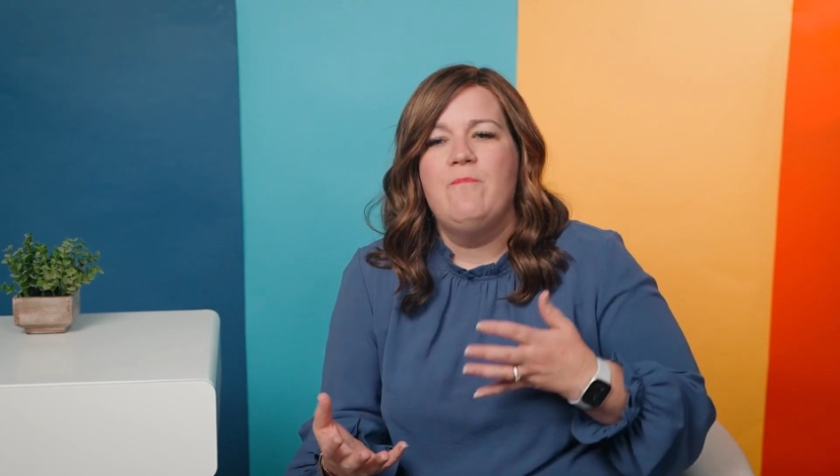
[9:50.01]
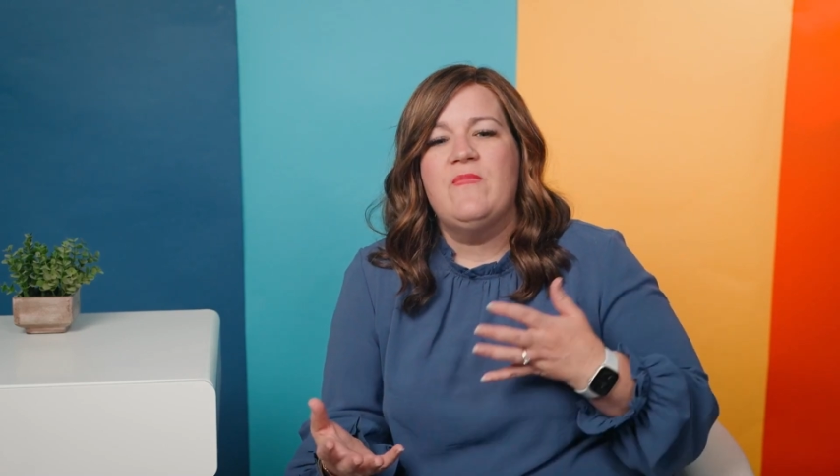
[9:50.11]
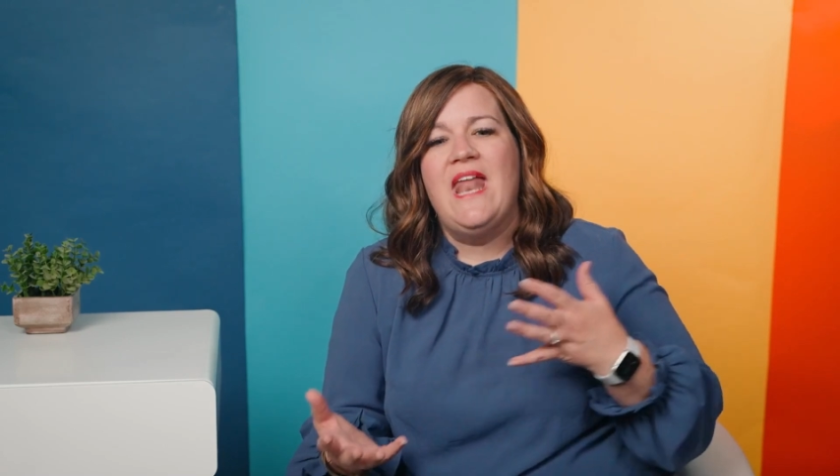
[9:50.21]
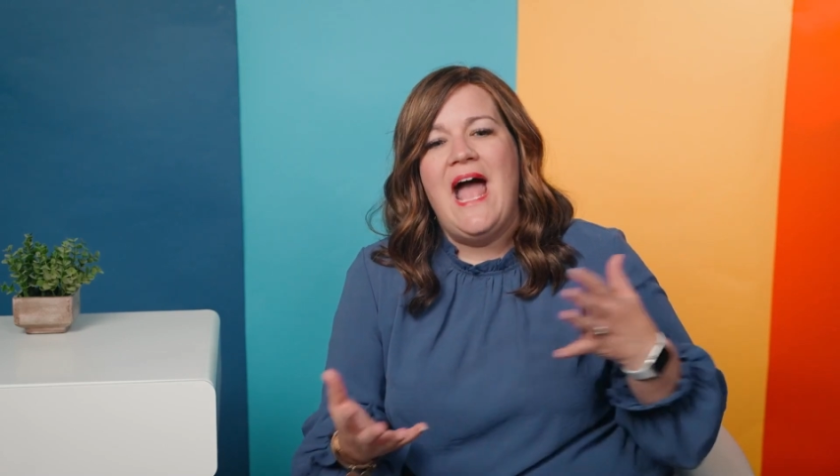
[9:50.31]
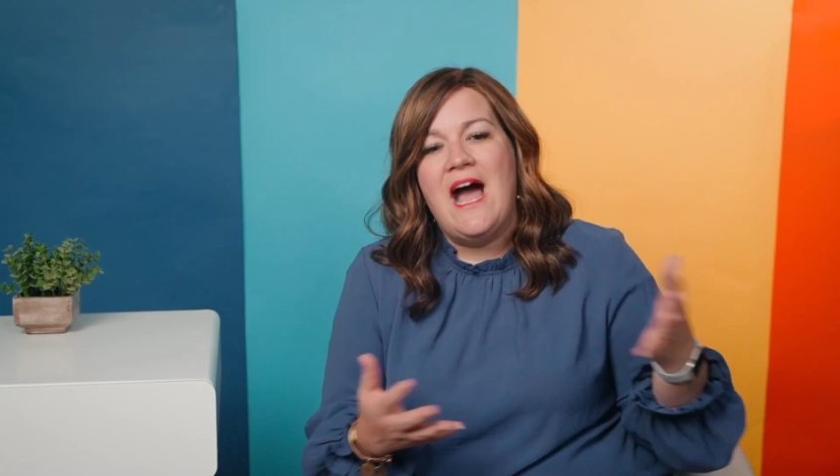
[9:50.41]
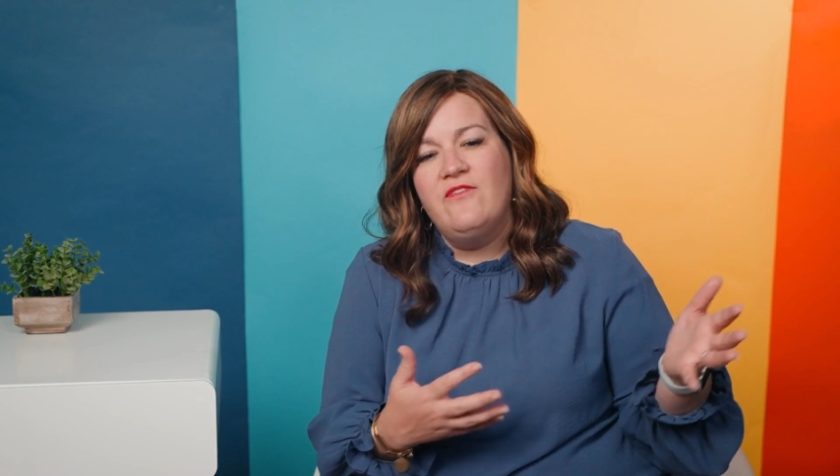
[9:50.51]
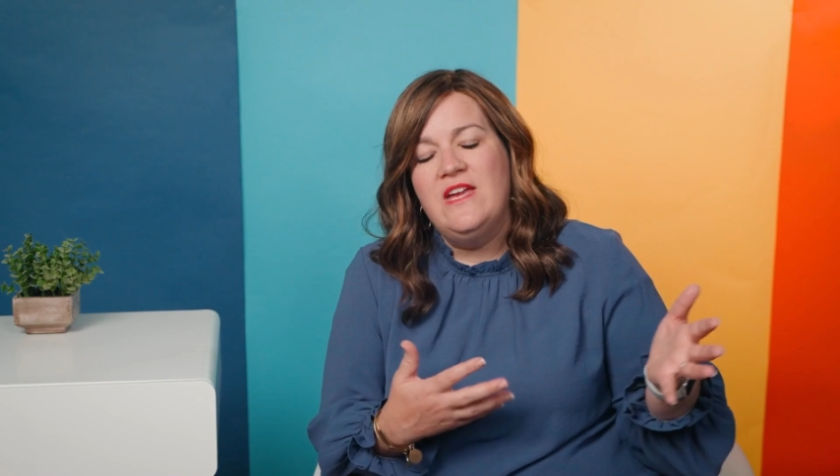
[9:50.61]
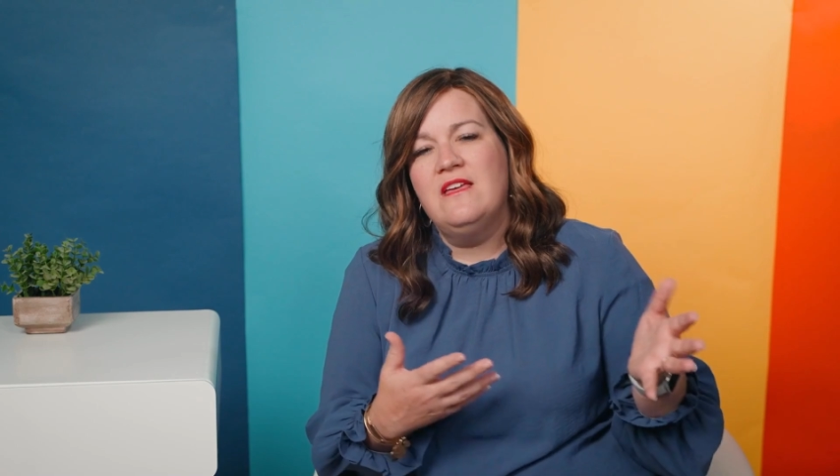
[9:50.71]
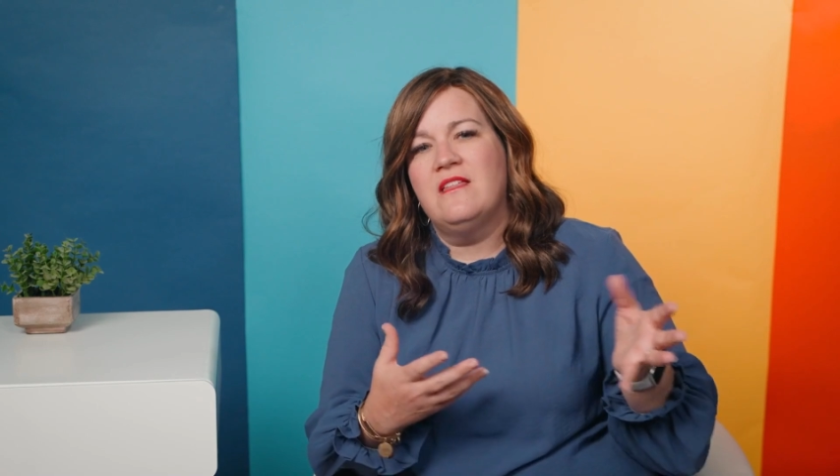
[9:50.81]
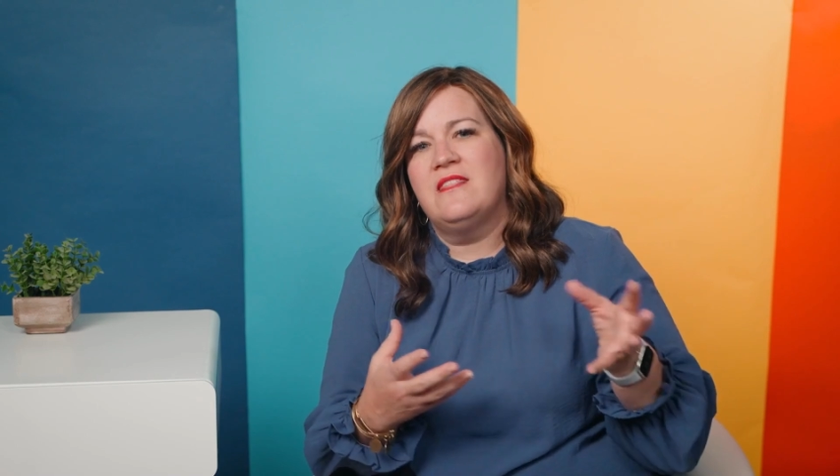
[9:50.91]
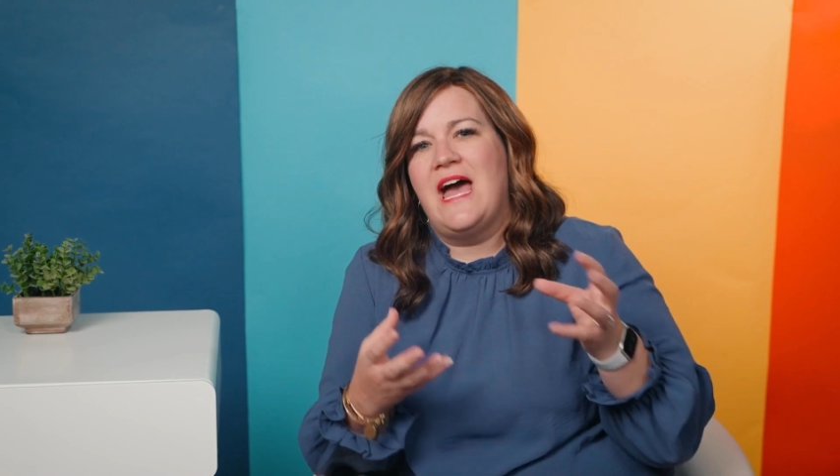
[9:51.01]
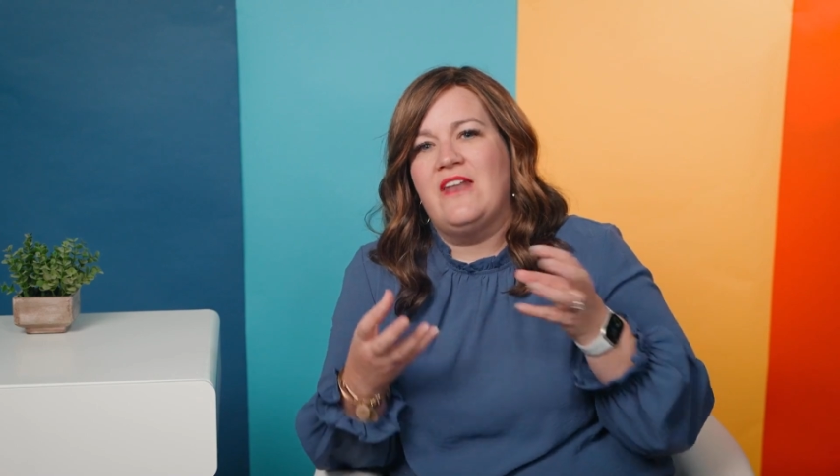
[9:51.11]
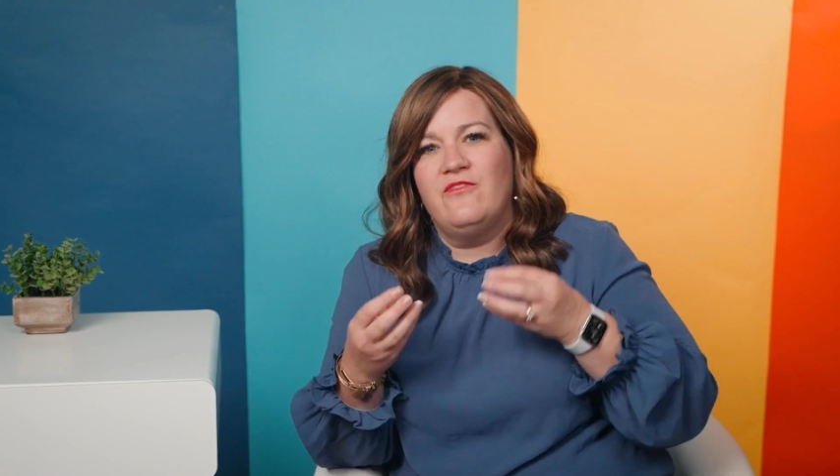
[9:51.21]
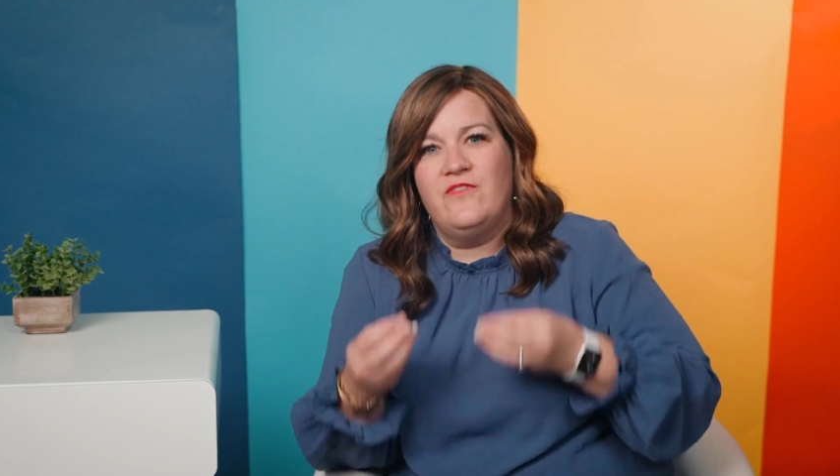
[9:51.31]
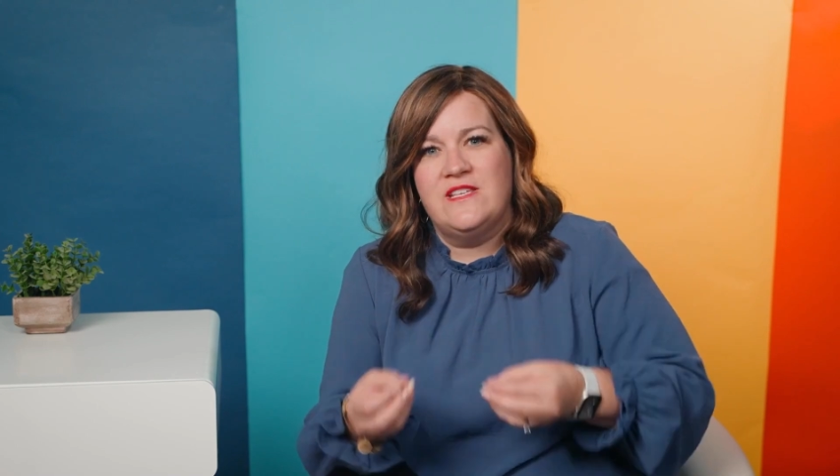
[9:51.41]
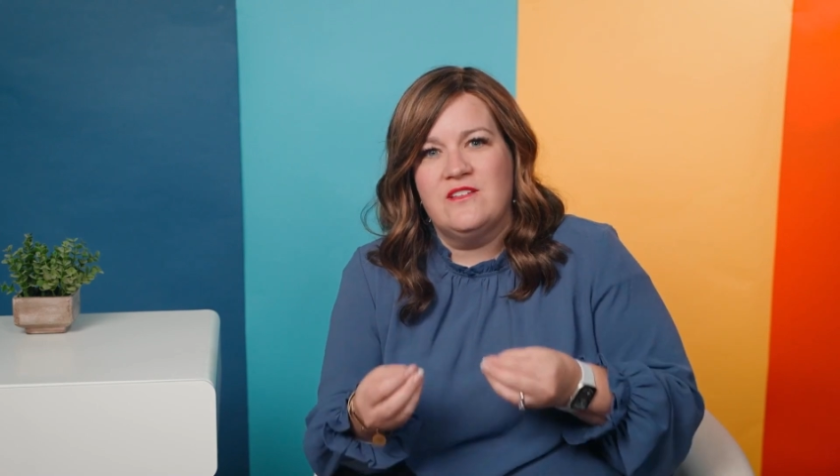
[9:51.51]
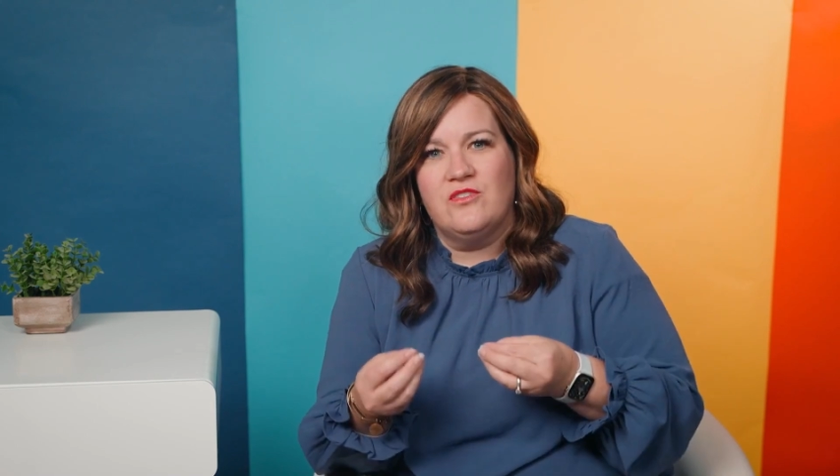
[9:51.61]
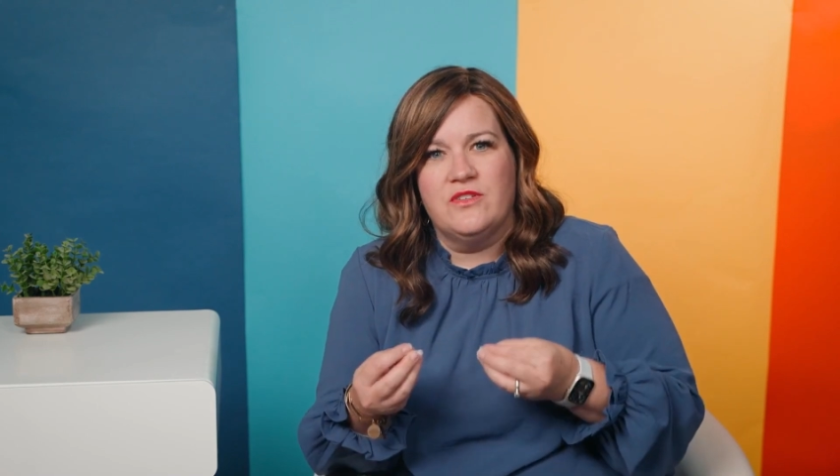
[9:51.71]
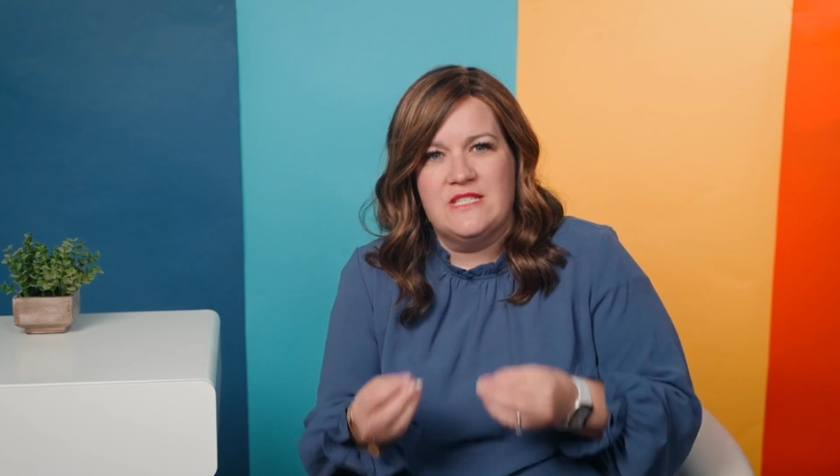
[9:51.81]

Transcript: And having that physical,